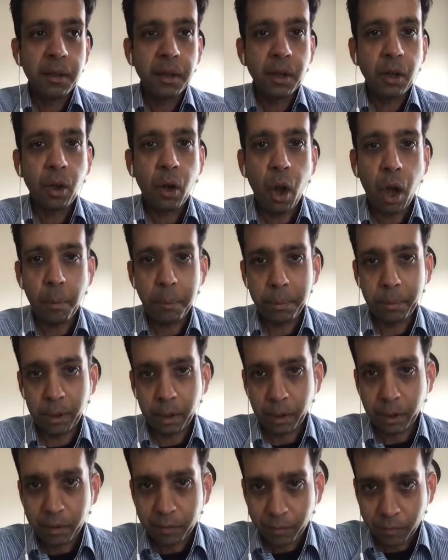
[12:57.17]

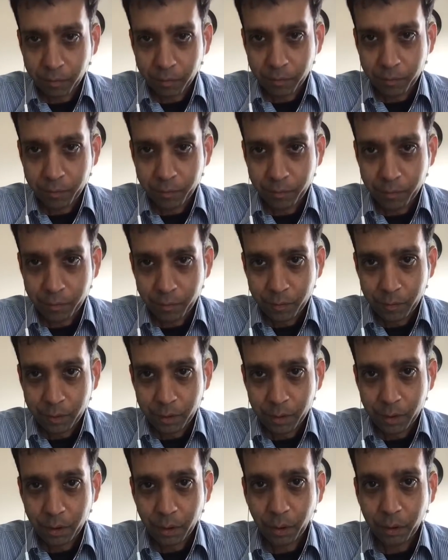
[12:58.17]
copper
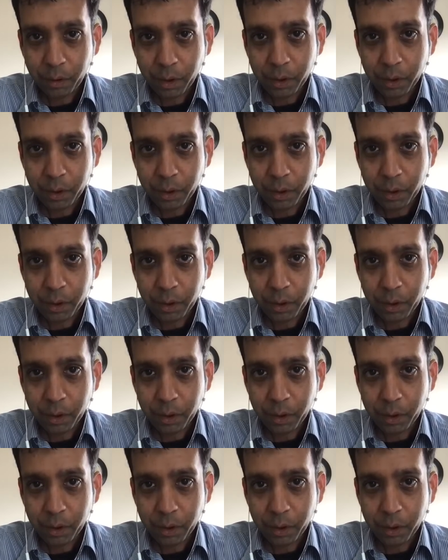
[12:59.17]
or